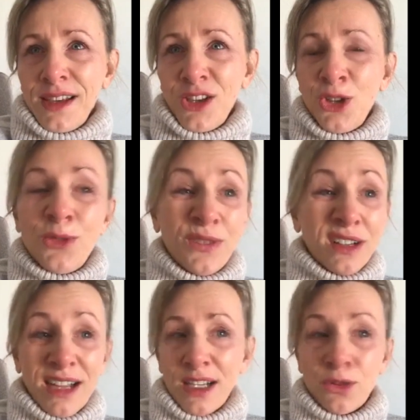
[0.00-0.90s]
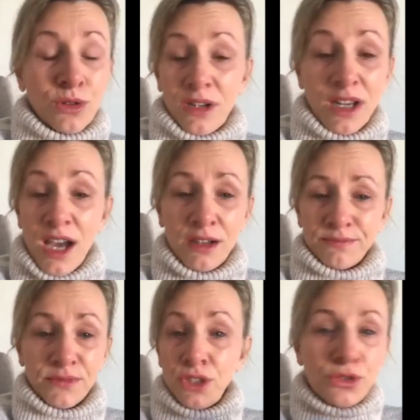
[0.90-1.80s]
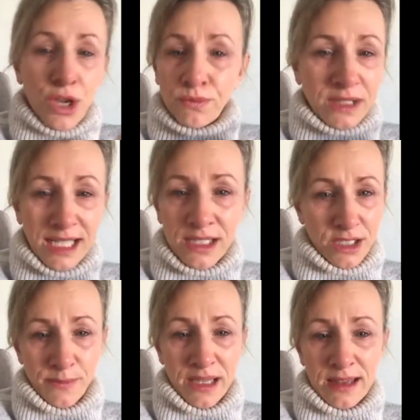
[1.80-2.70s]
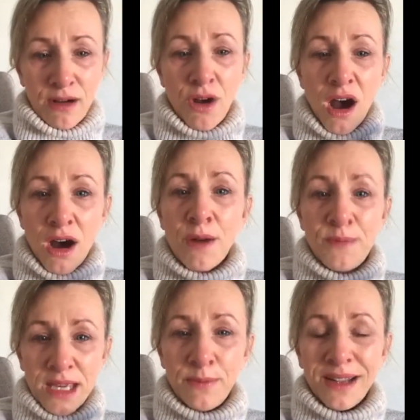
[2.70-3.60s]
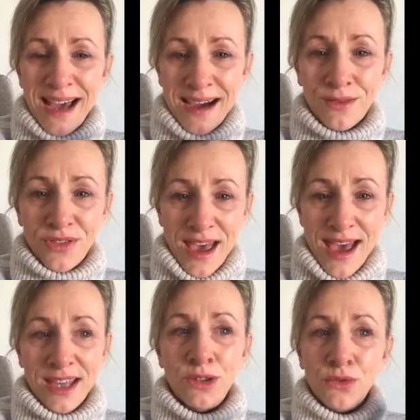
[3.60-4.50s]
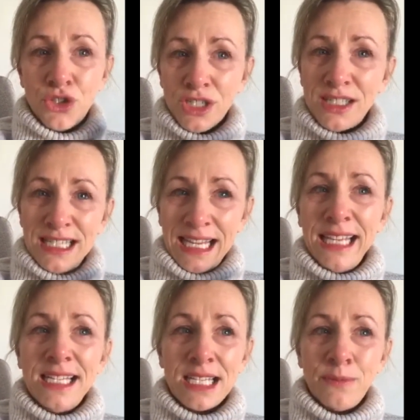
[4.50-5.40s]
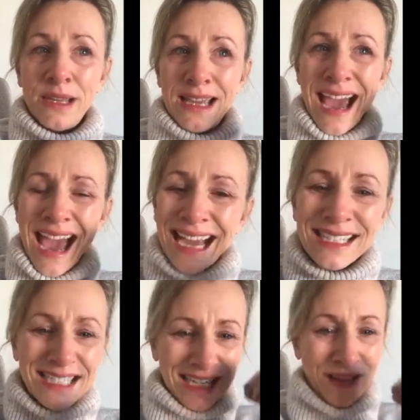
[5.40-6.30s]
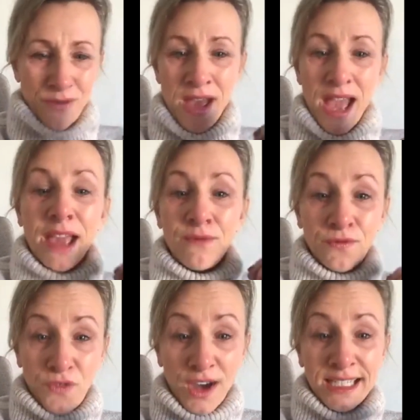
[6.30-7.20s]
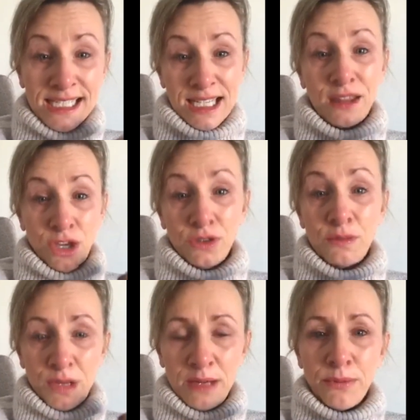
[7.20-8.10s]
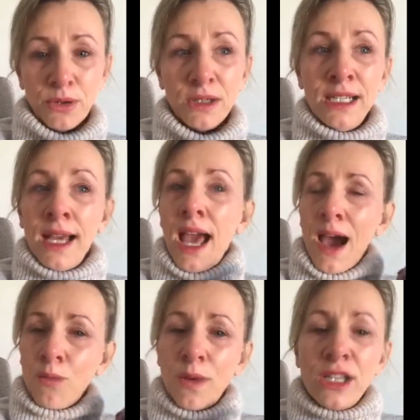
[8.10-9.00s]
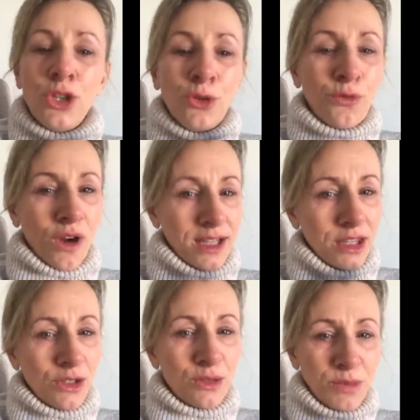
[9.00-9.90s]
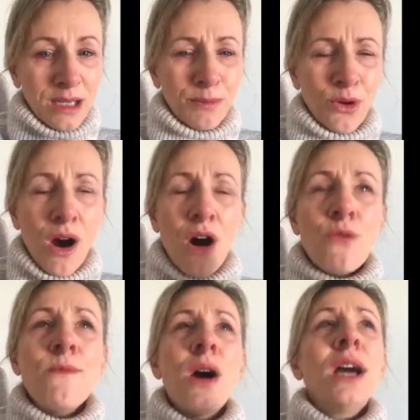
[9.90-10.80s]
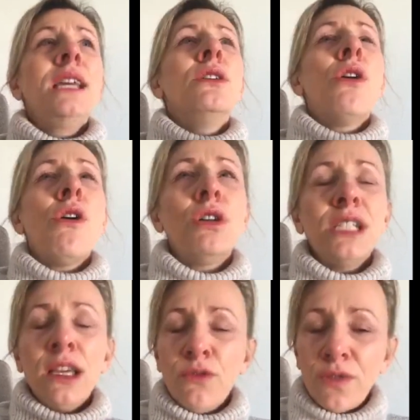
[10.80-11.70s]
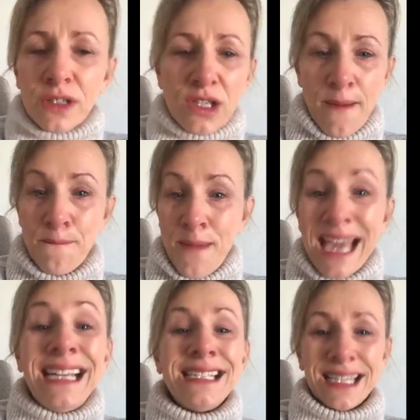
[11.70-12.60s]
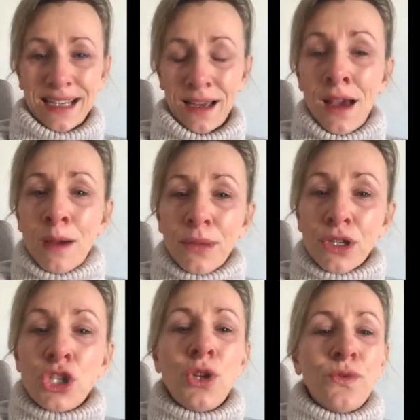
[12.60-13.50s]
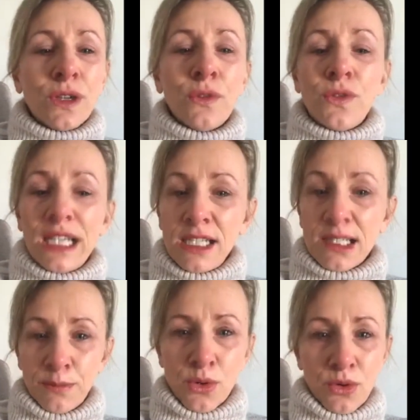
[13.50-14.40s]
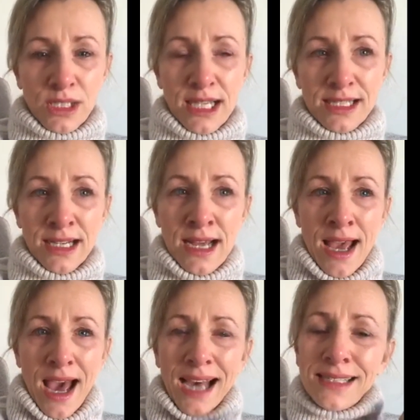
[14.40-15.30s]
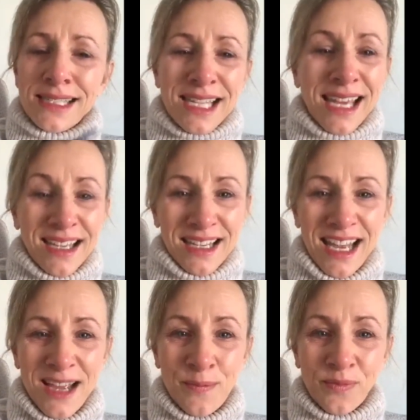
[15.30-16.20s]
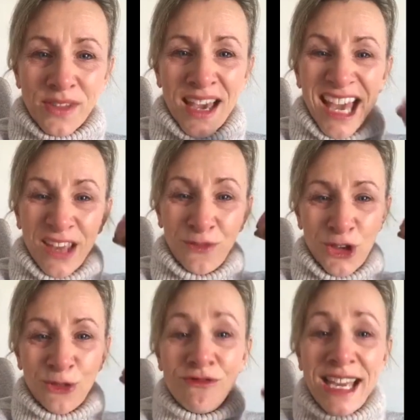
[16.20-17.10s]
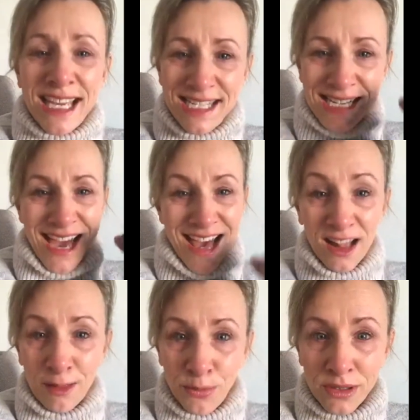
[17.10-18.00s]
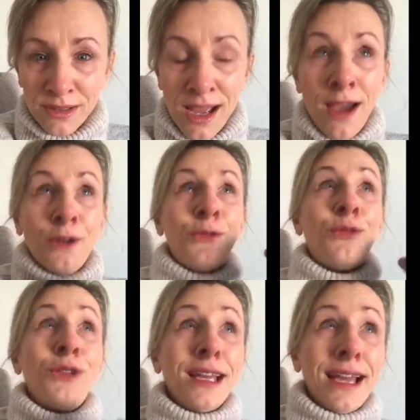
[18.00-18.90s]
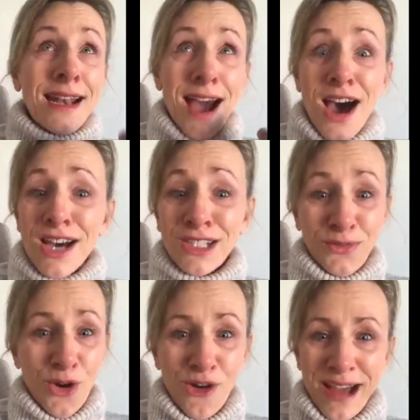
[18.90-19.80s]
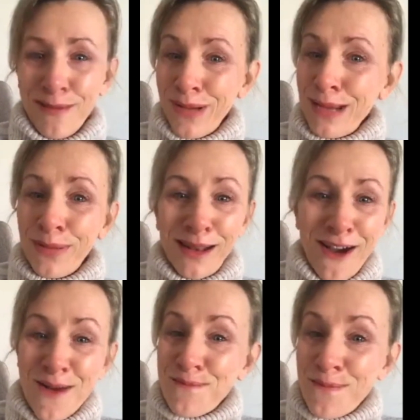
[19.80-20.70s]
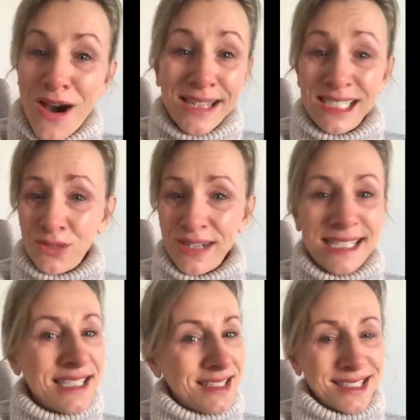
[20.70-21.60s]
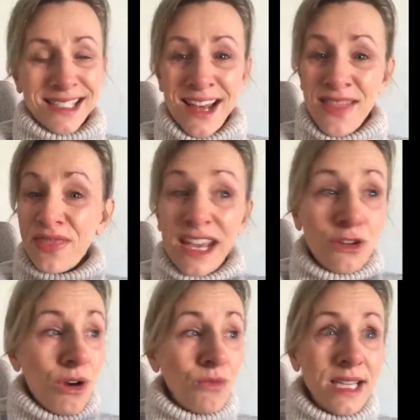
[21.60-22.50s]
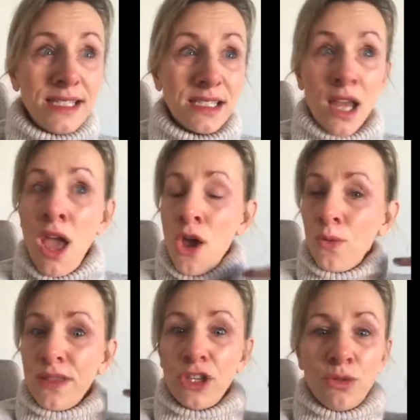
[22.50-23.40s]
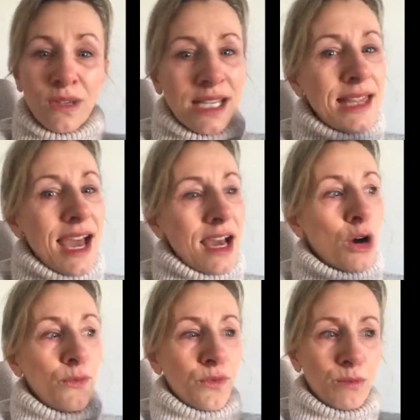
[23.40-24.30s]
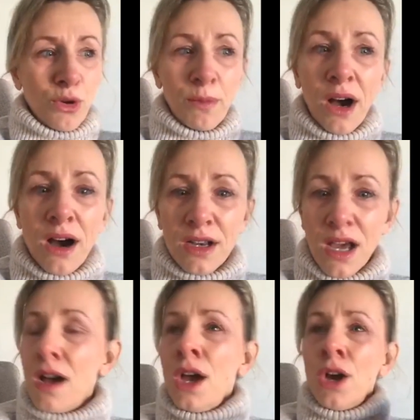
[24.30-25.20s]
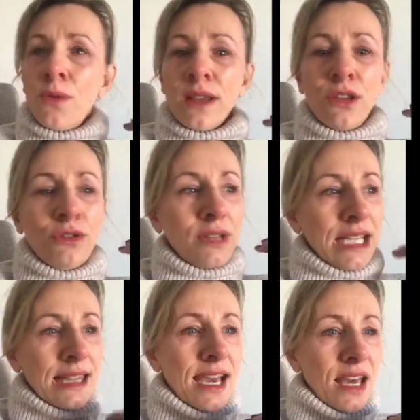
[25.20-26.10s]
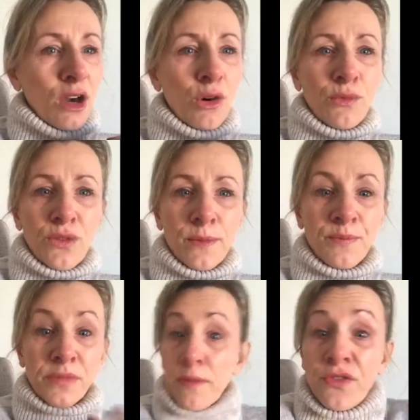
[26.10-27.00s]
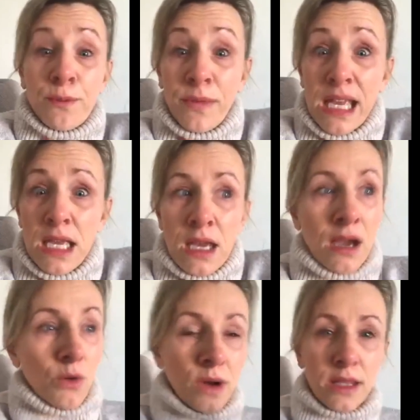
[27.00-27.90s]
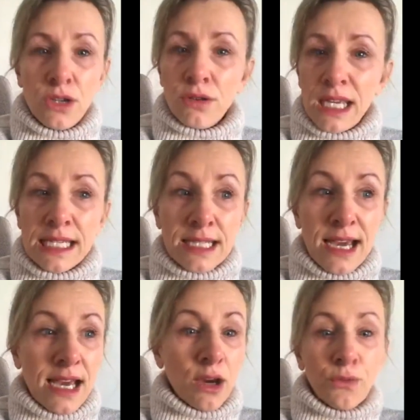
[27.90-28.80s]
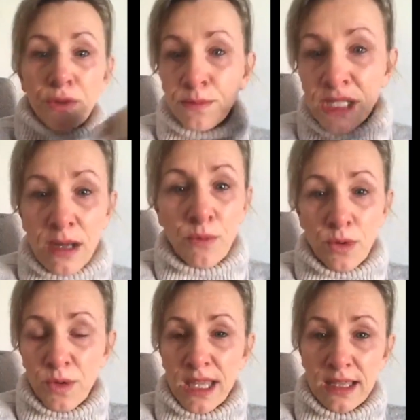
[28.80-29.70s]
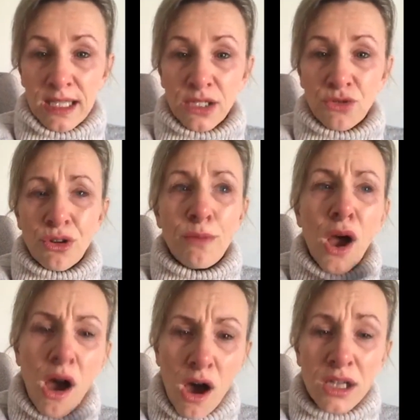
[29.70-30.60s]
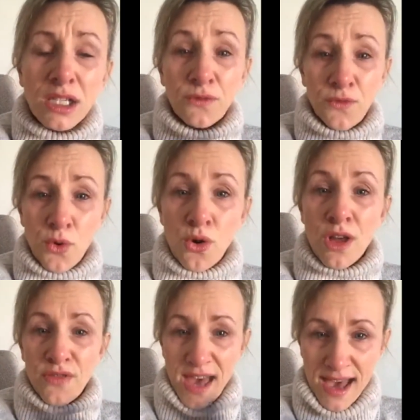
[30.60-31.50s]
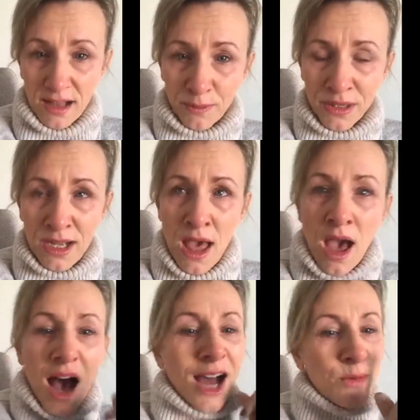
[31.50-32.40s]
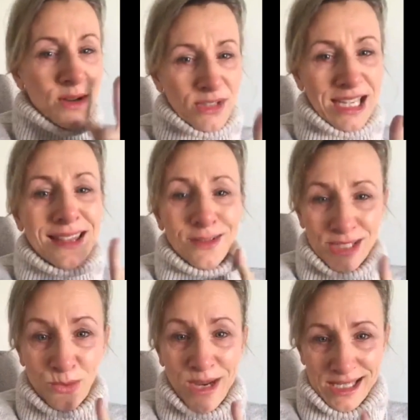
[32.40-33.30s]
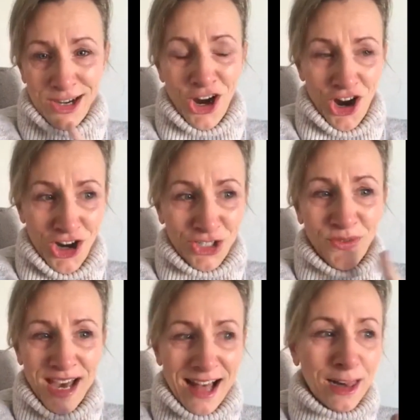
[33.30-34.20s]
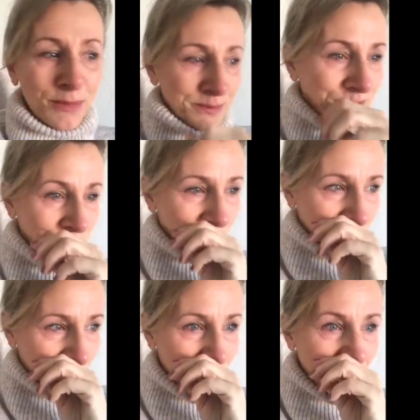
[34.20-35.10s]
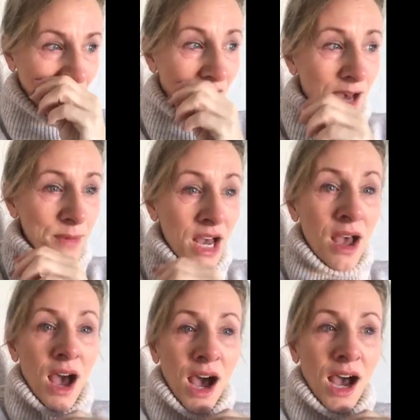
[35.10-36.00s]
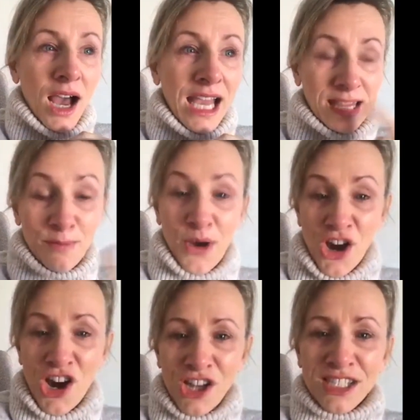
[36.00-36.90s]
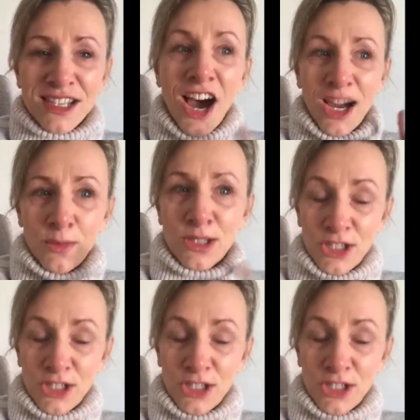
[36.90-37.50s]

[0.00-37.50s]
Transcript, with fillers: you feel like you're all alone. You don't need to be. There are people out there. You just need to be active in finding those people. And when you find those people, oh my God, it feels amazing because you feel fully supported. And secondly, if you need help, friggin' ask for it. People aren't mind readers. They're not readers. Whether you need that help from your partner, whether you need that help from me, whether you need that help from someone within this group, ask for the help. I will say there is a way to ask for help. In the past, I would